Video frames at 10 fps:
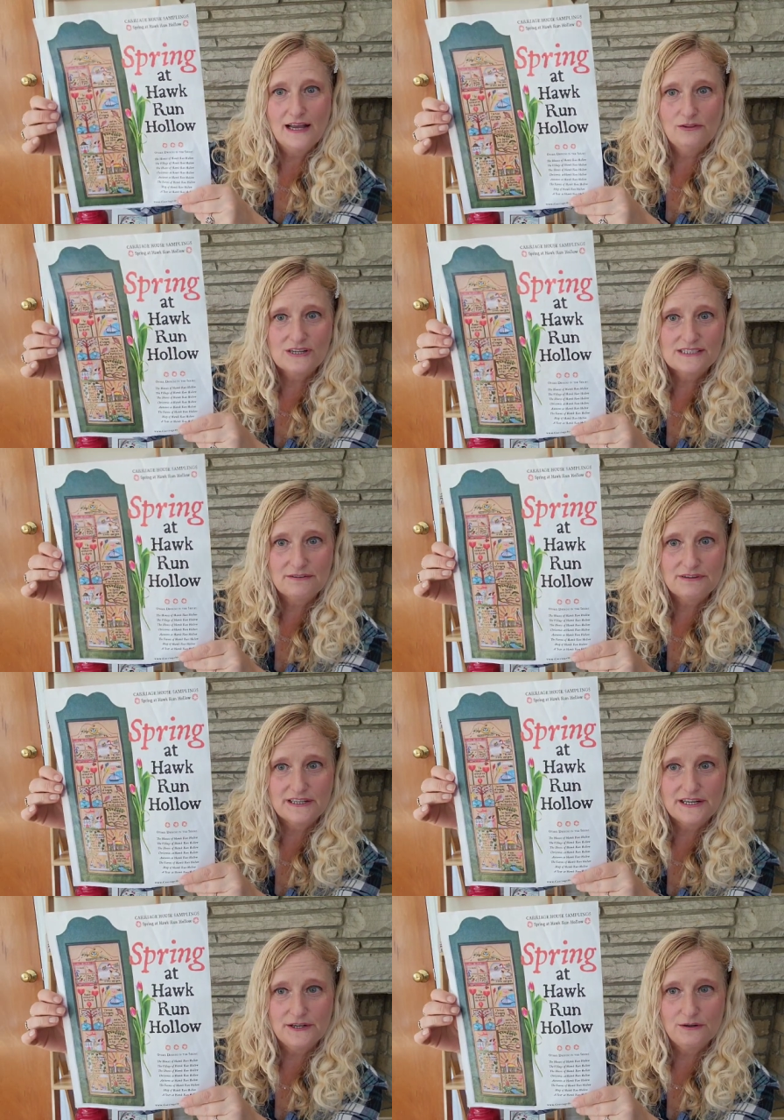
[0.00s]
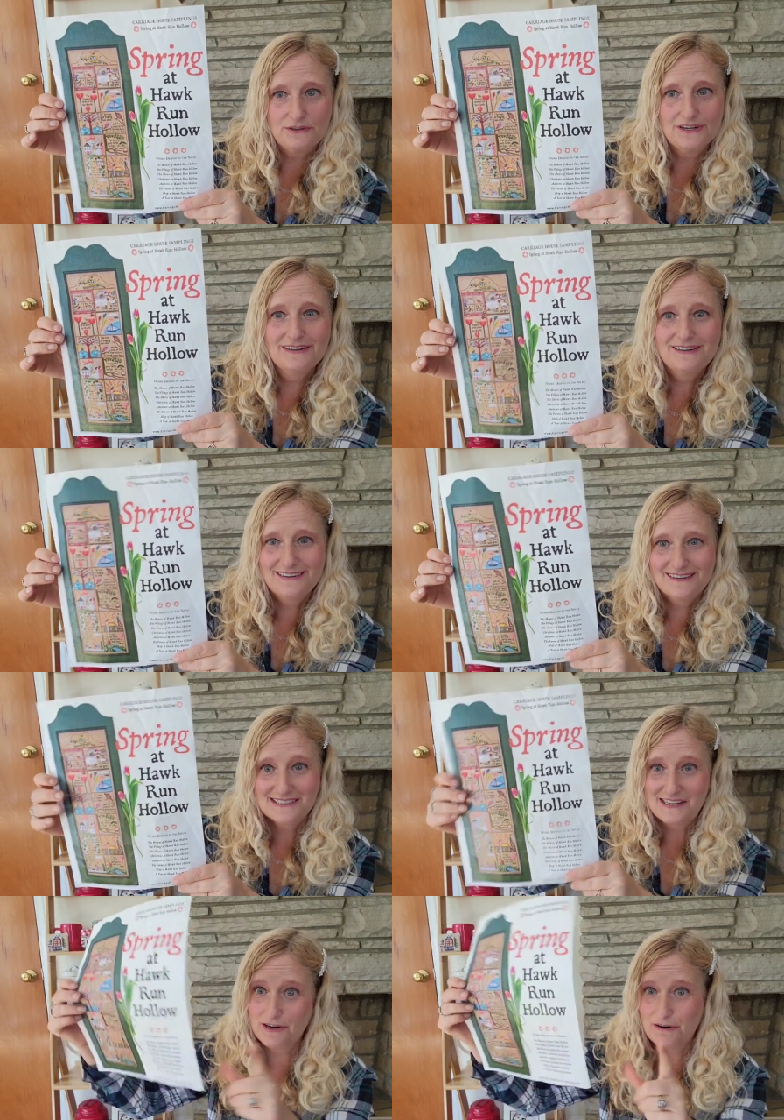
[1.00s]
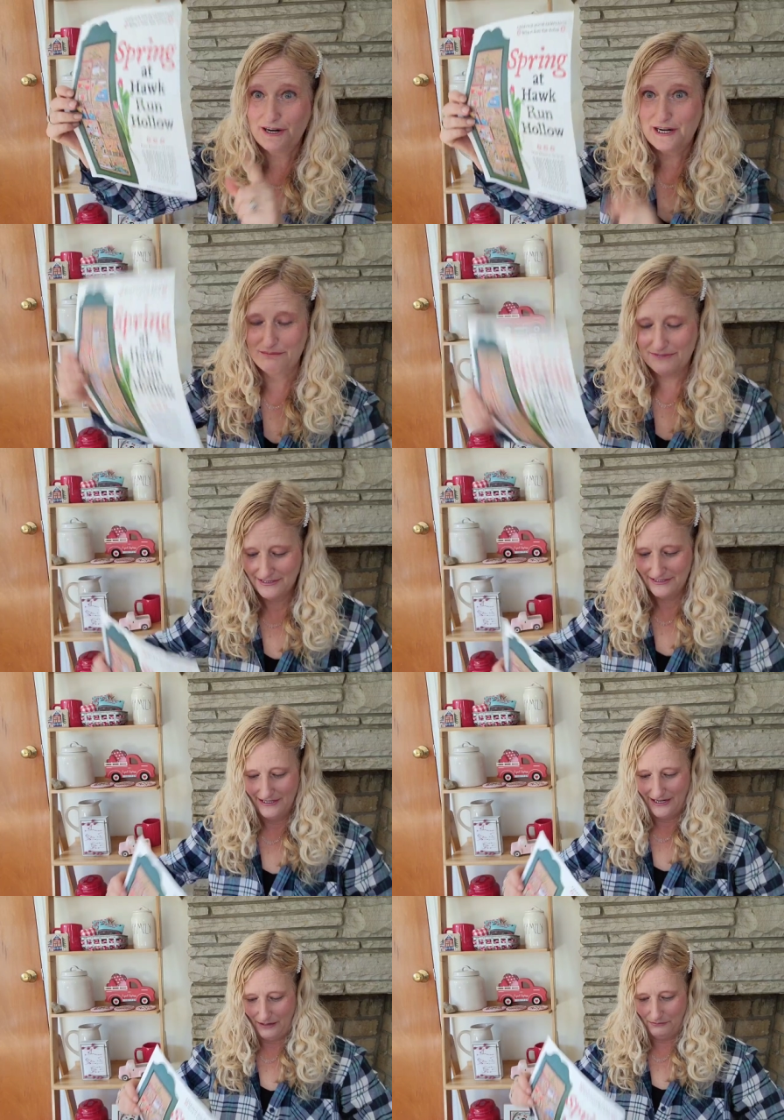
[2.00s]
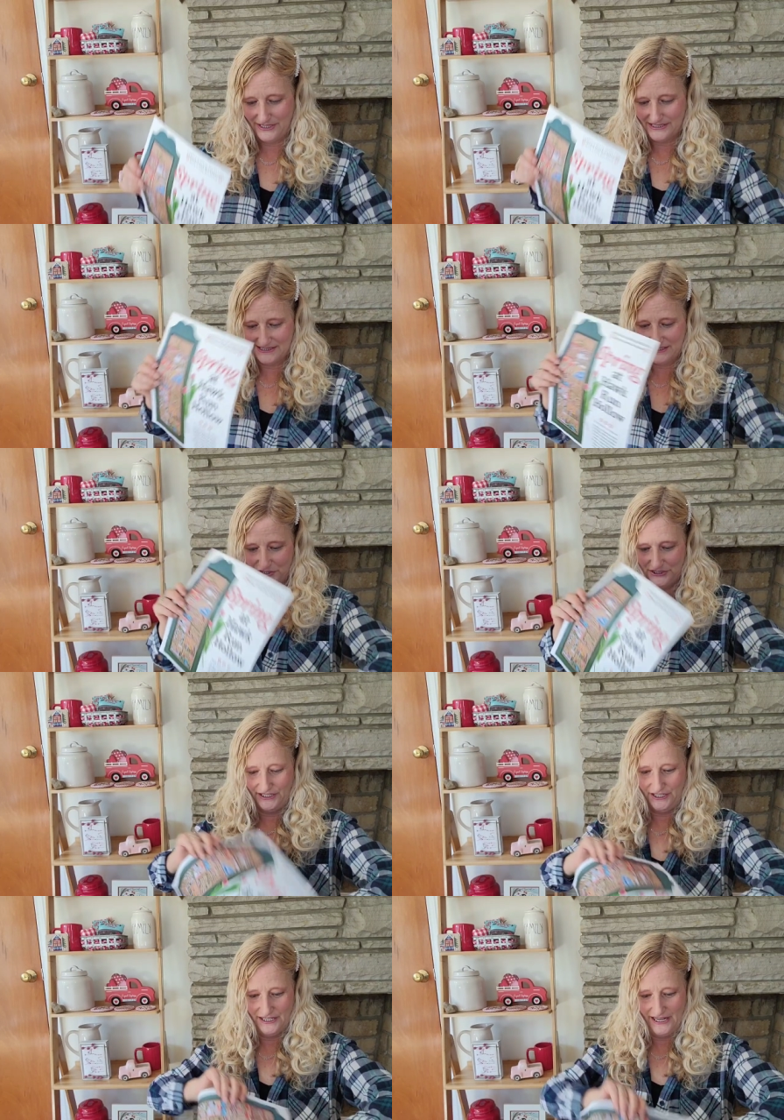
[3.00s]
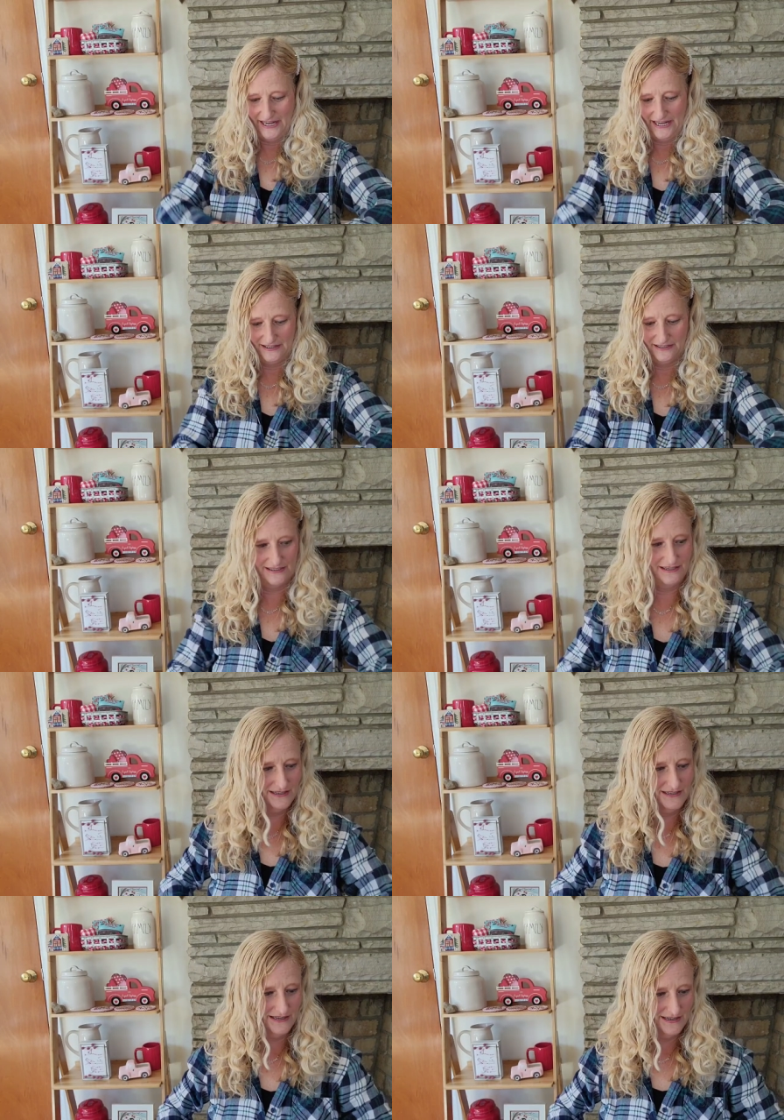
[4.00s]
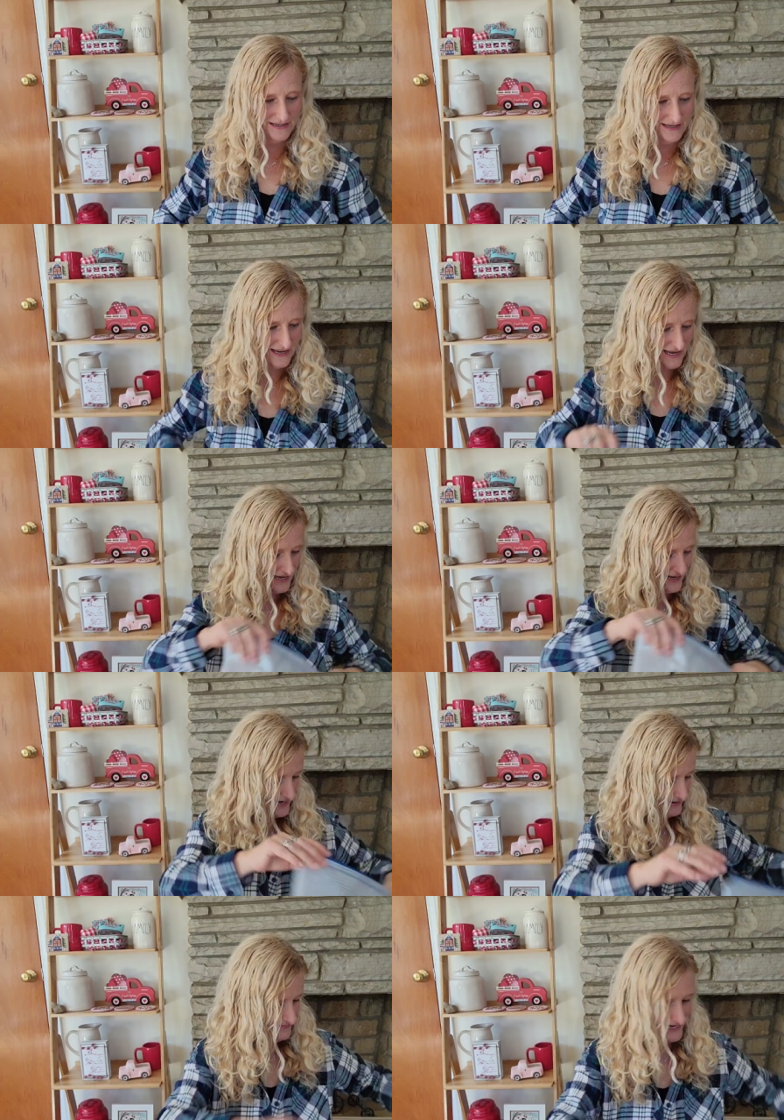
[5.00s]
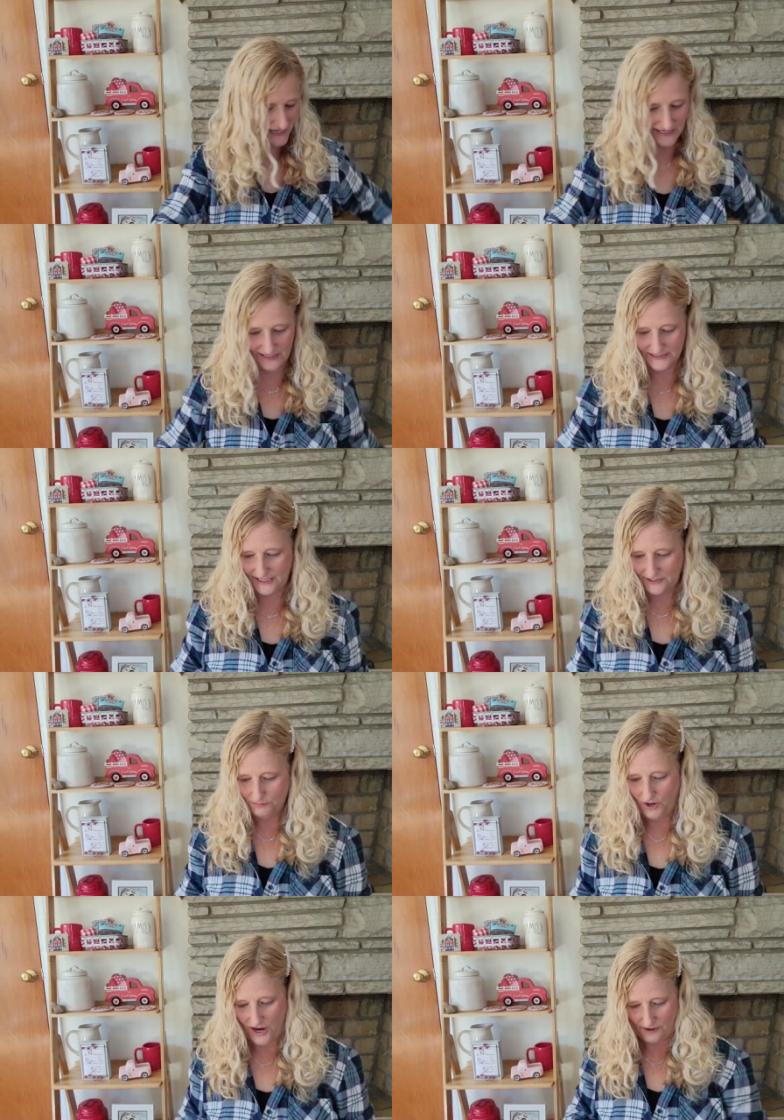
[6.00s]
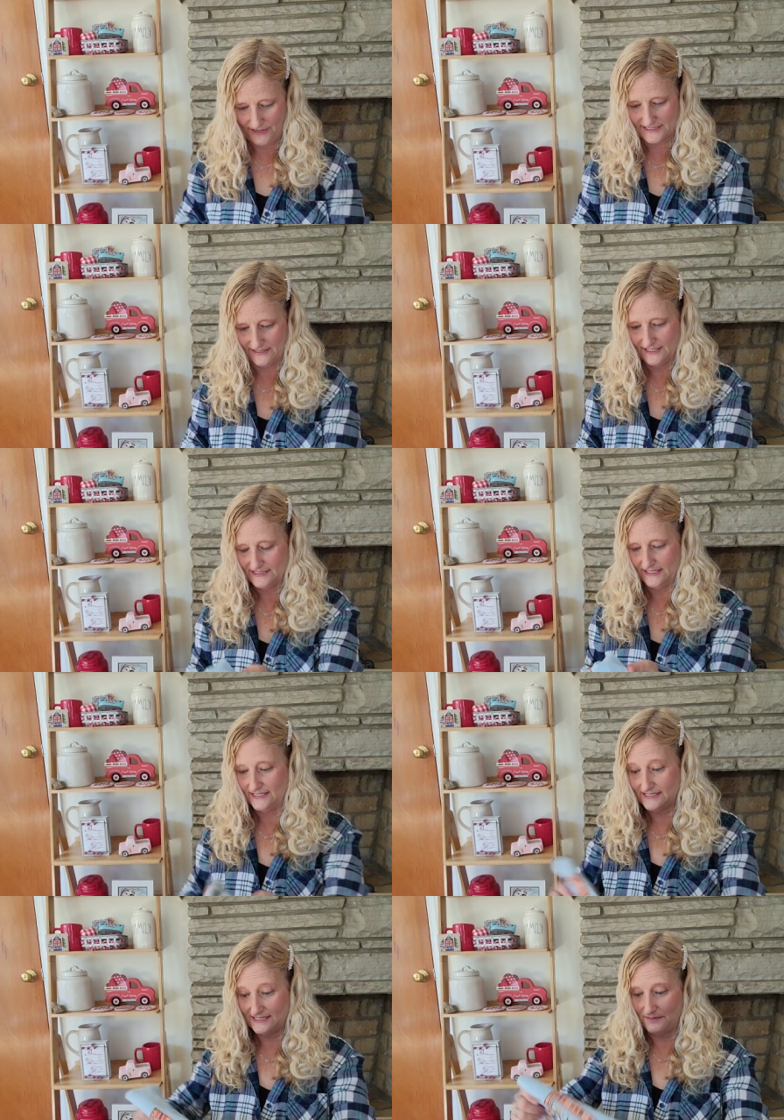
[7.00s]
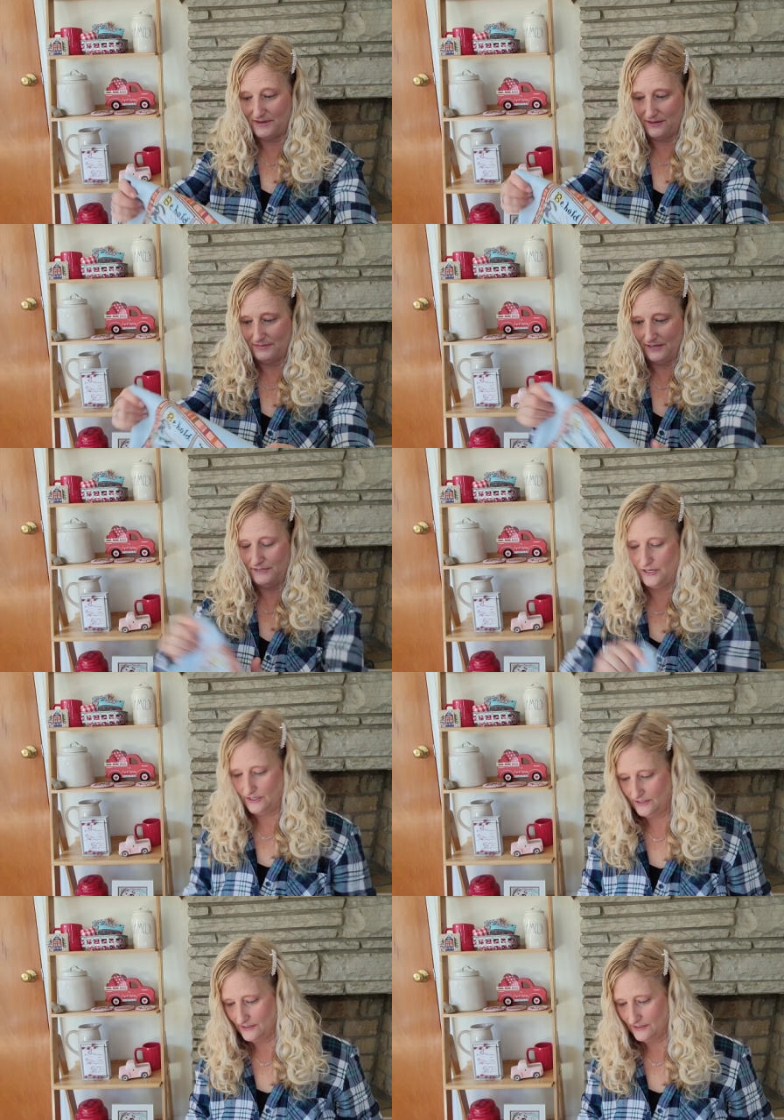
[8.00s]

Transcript: I lost everything I owned. So here I am. I'm restitching it and making a ton of progress. And let's see, this is a big baby.